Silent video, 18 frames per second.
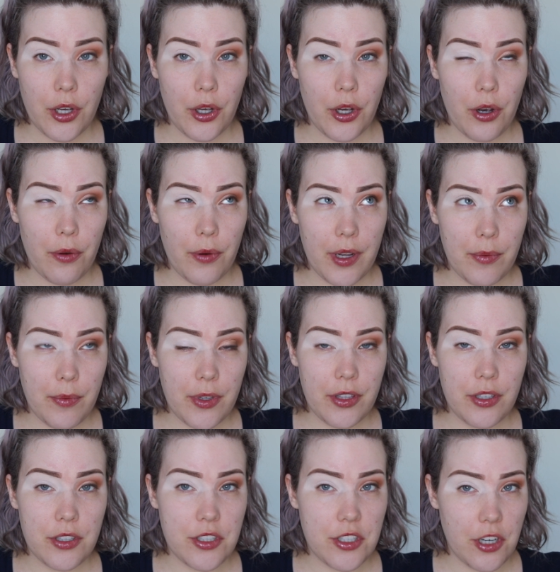go in
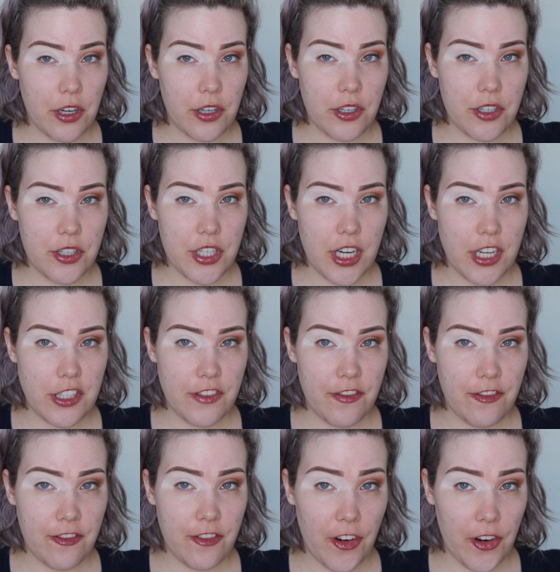with your darker
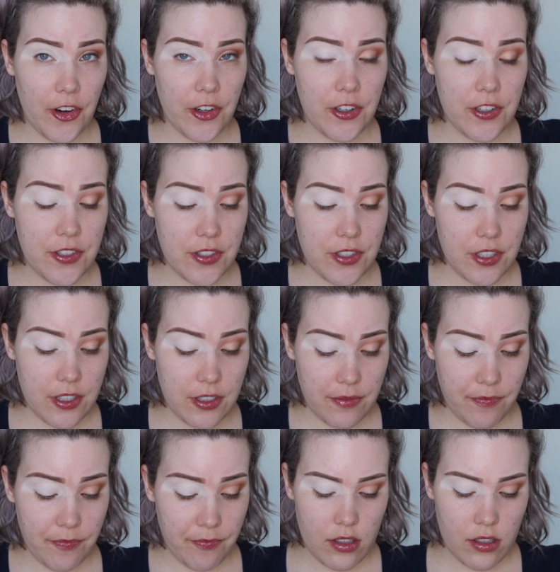shades
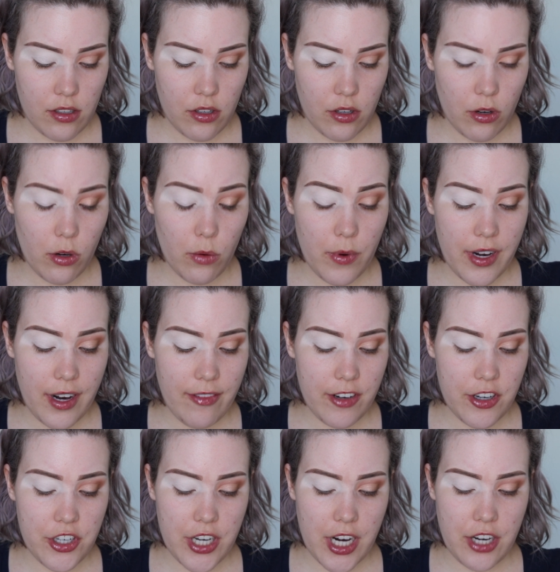first, or
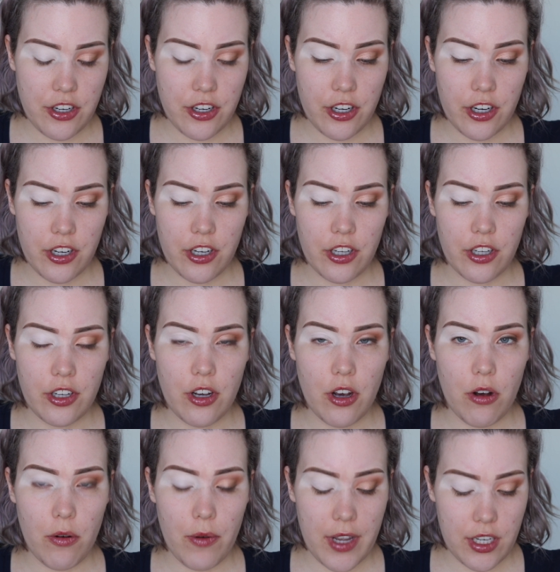whatever shade you're gonna
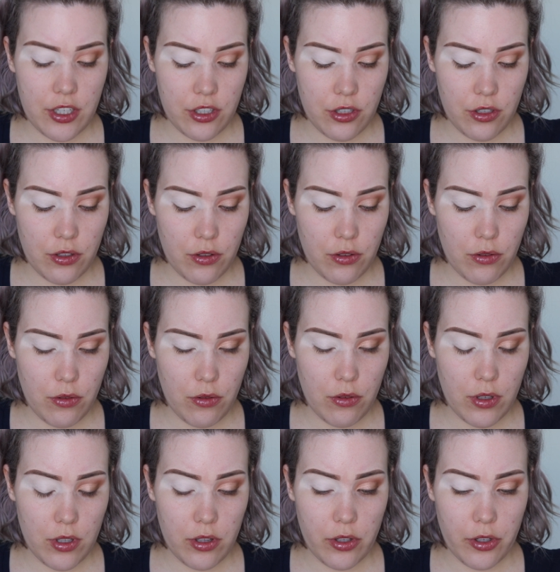go
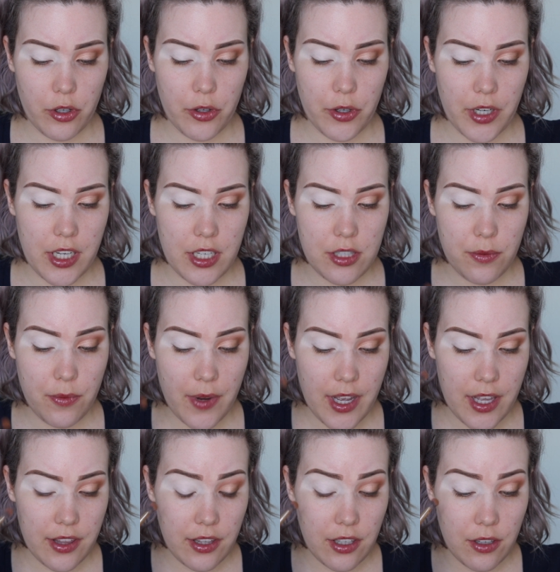into the crease
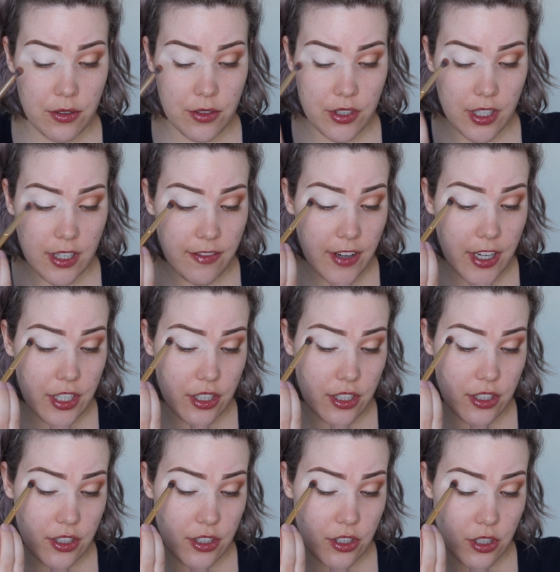with. Usually if
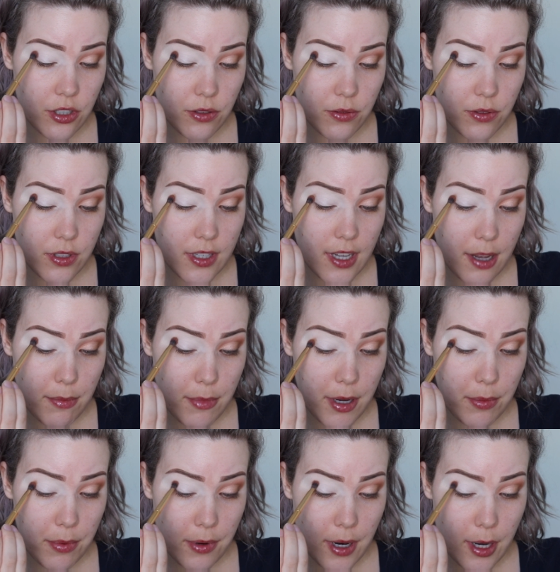I do set
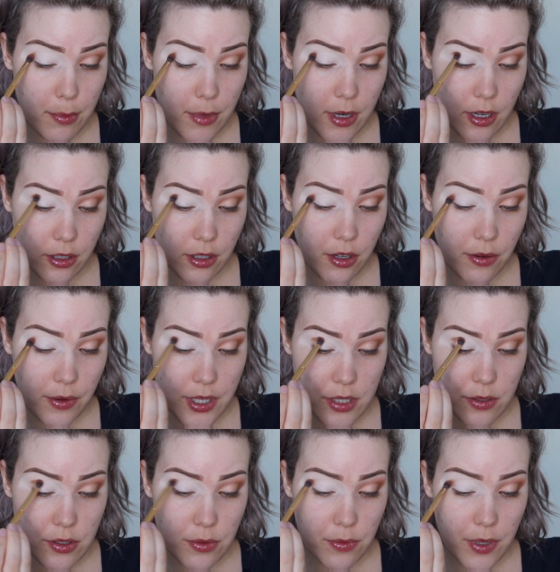my primer, I'll go
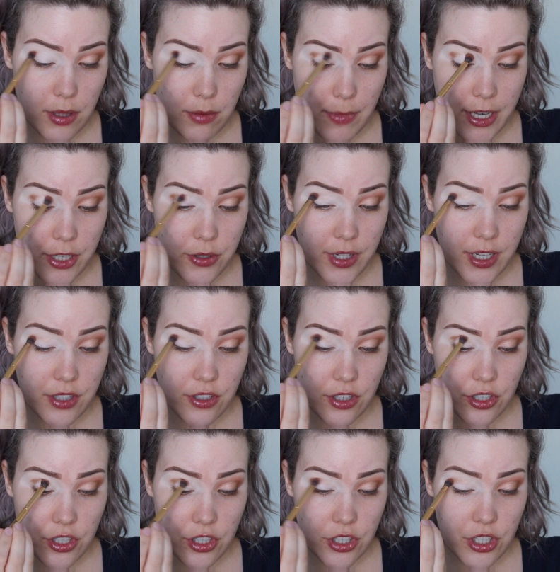in with my
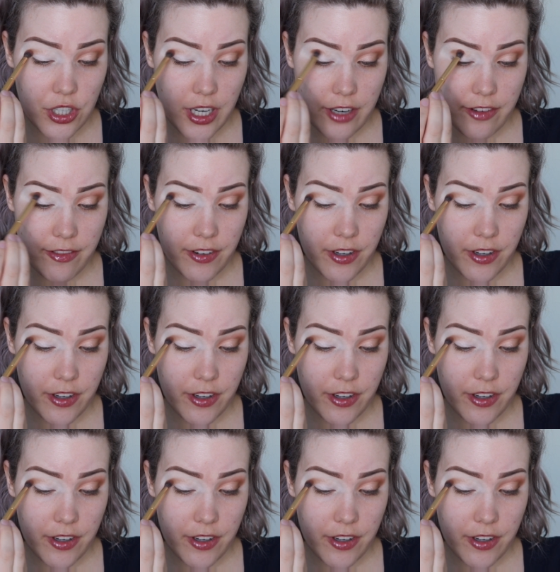transition shade